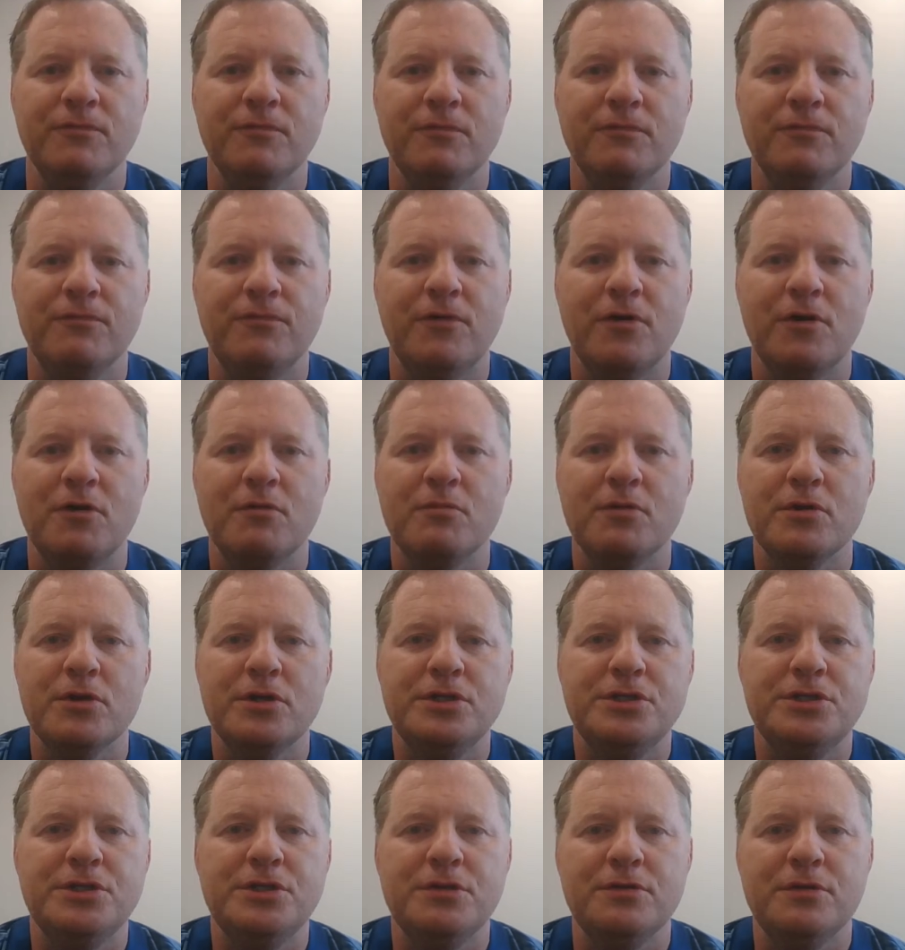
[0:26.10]

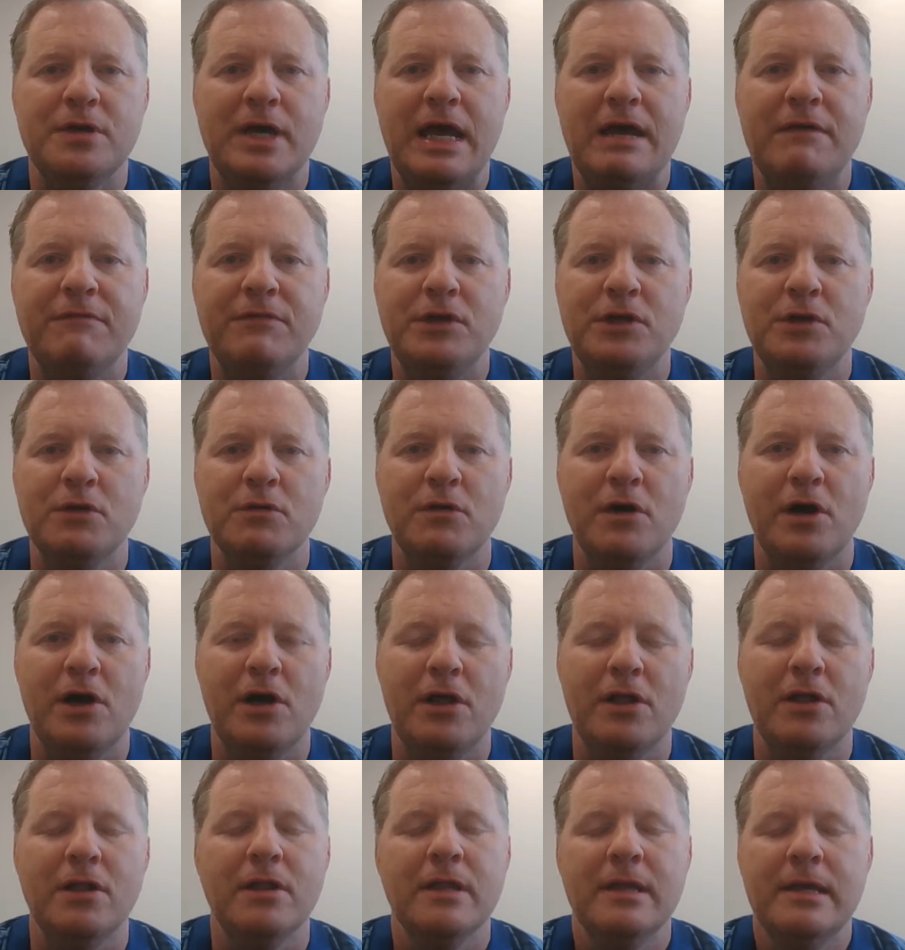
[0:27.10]
forward to having you
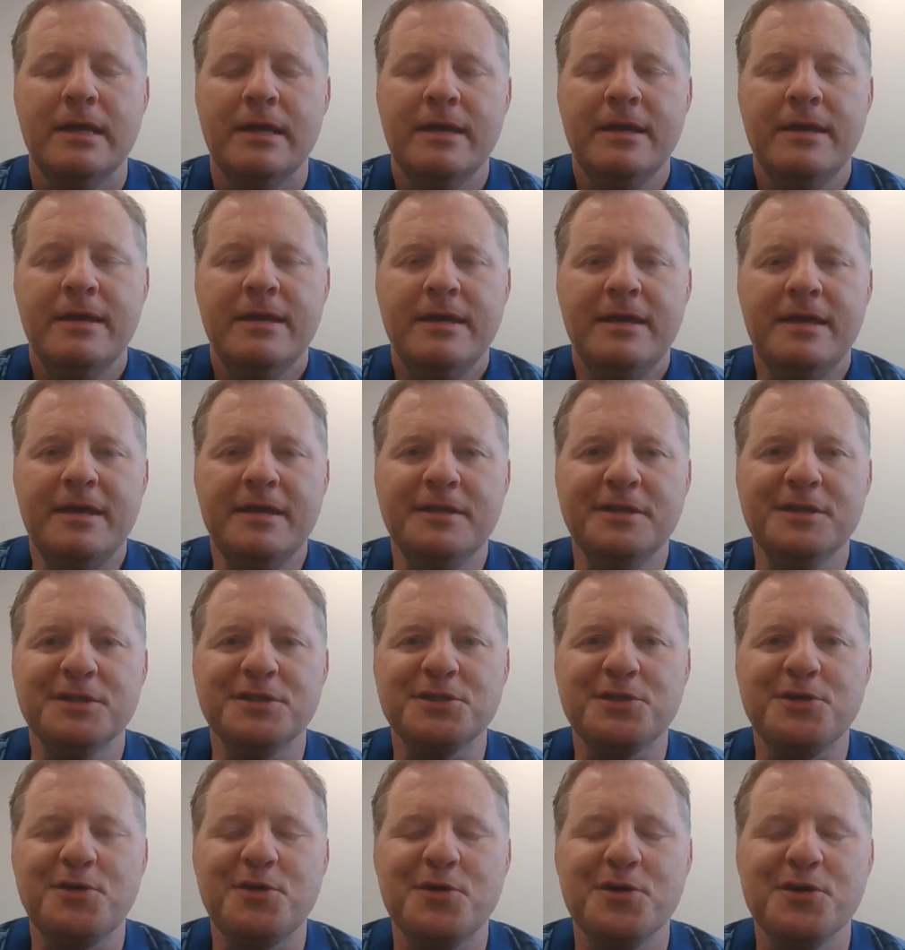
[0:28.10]
all in
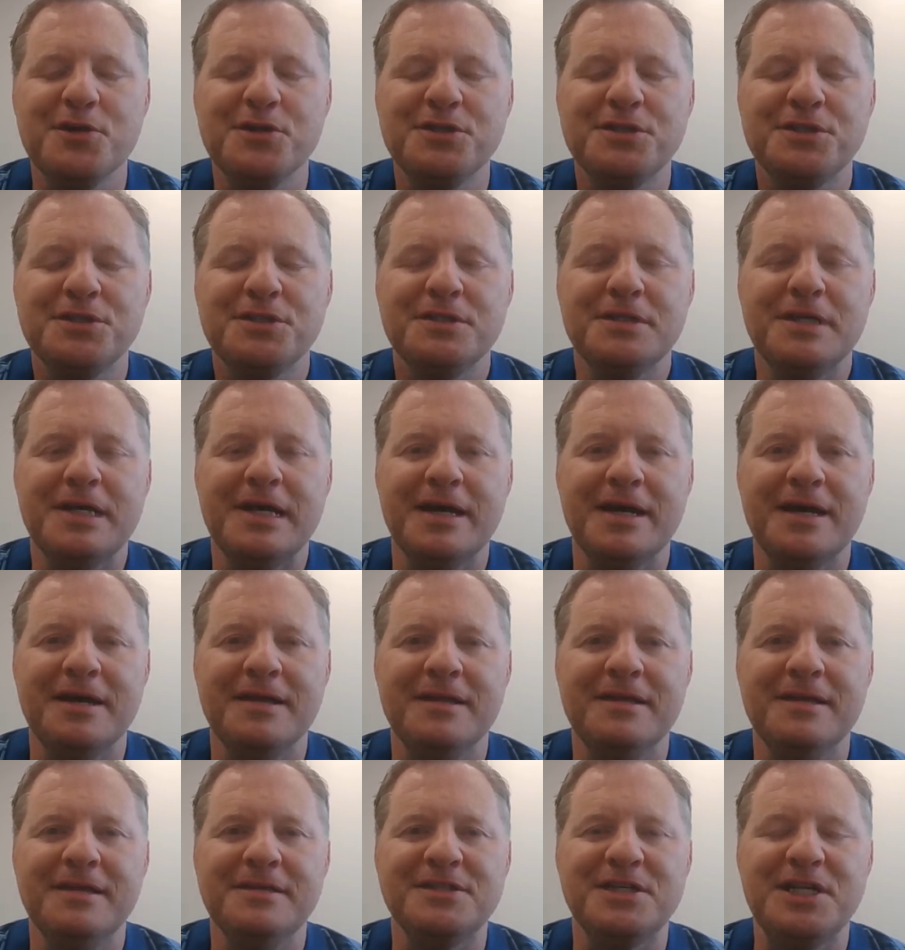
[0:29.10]
this course.
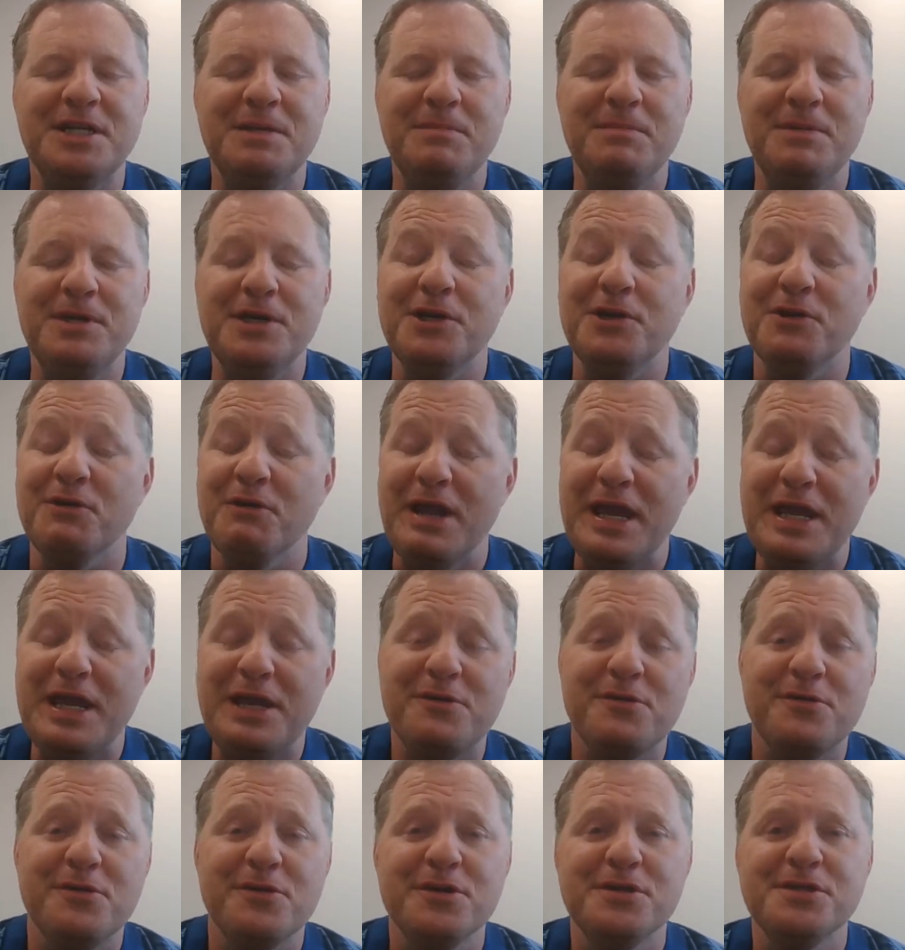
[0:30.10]
It's going to be a great
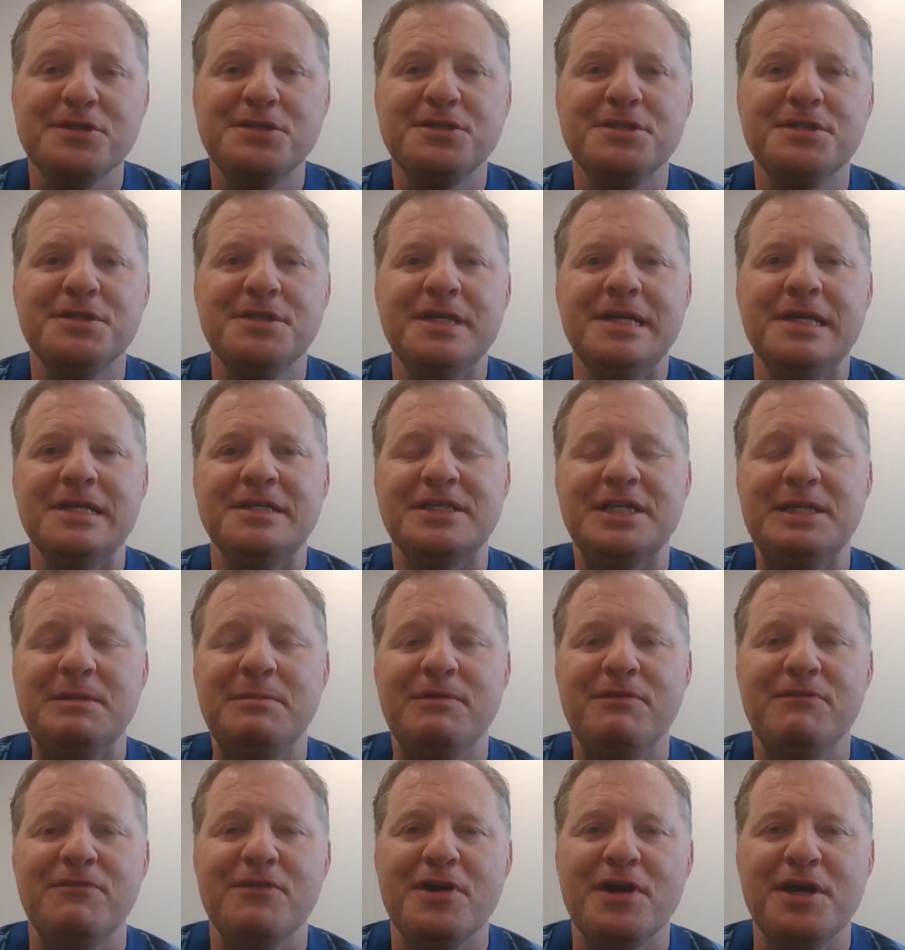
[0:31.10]
course. It's going to
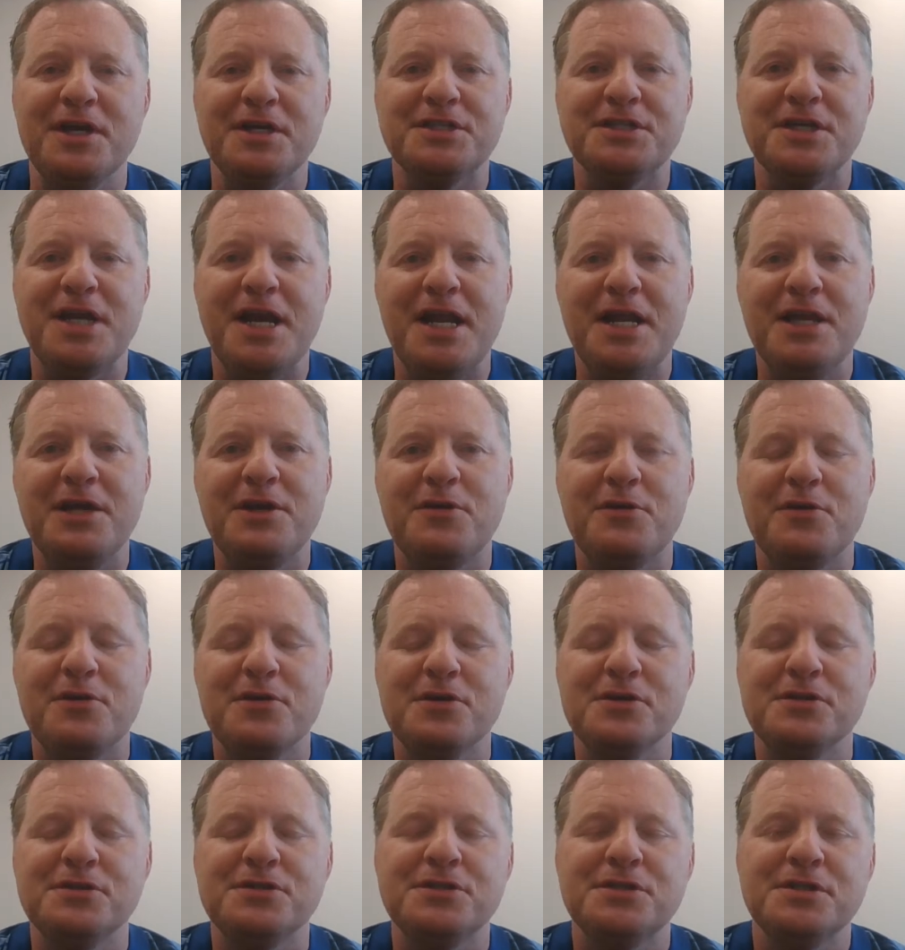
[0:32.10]
be a very exciting
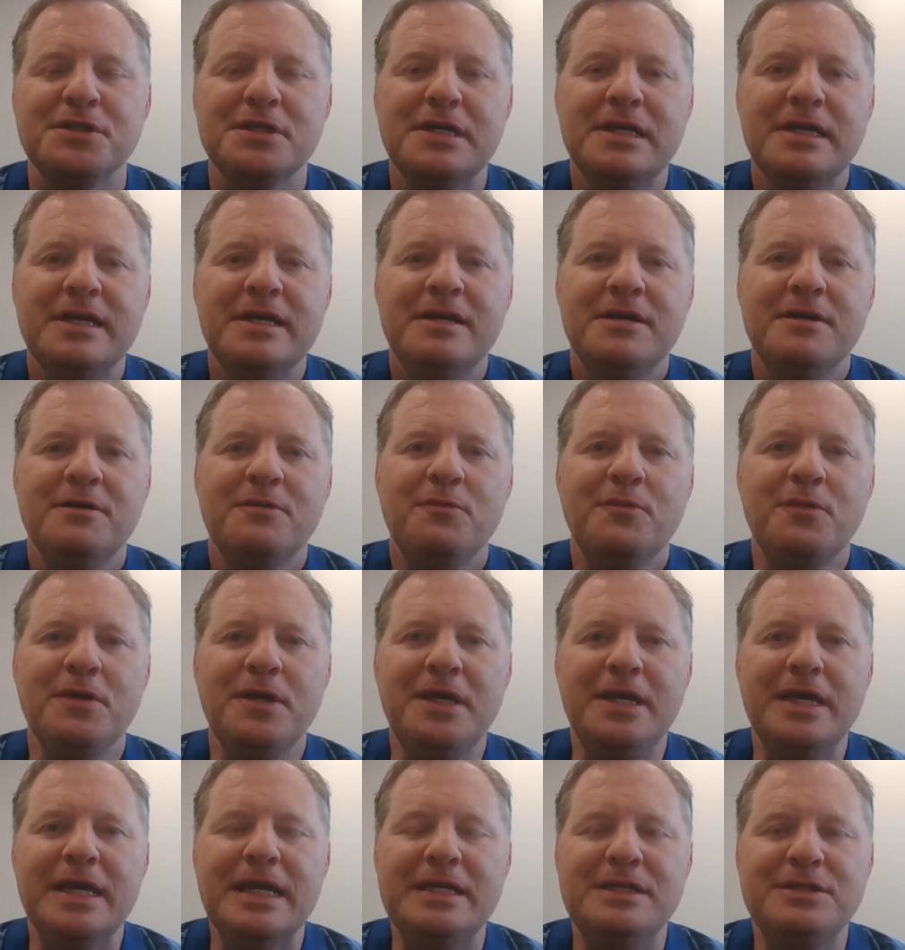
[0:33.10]
course. We
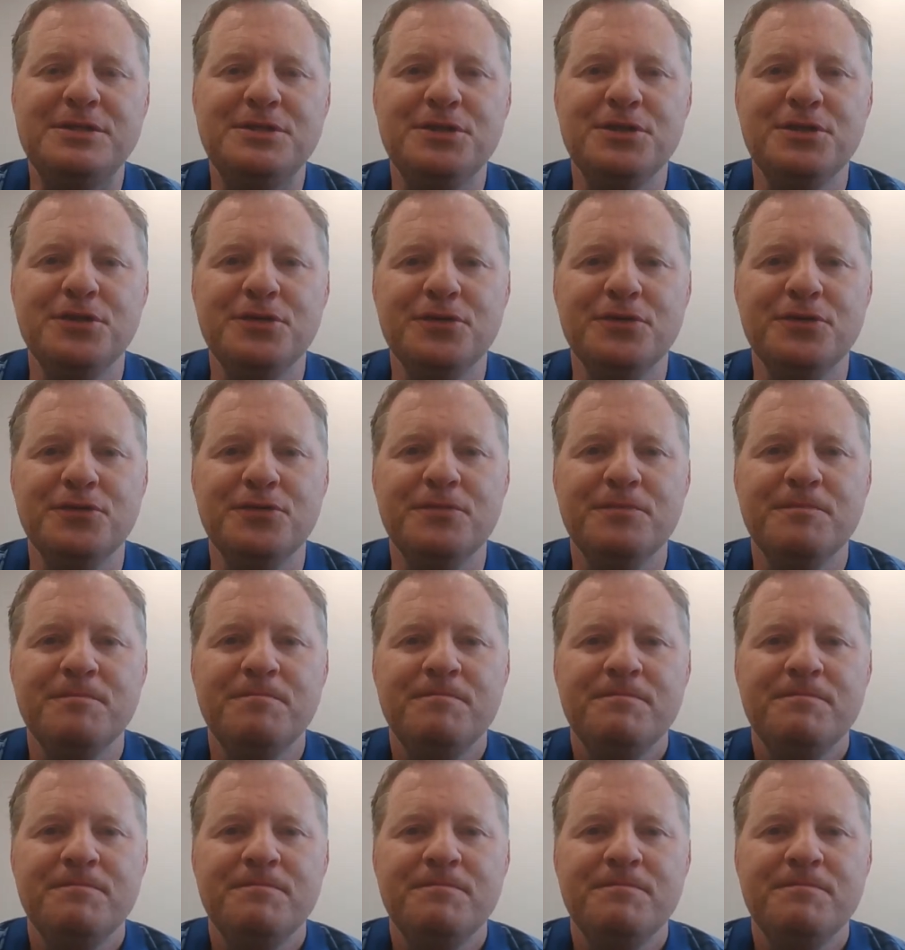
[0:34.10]
get to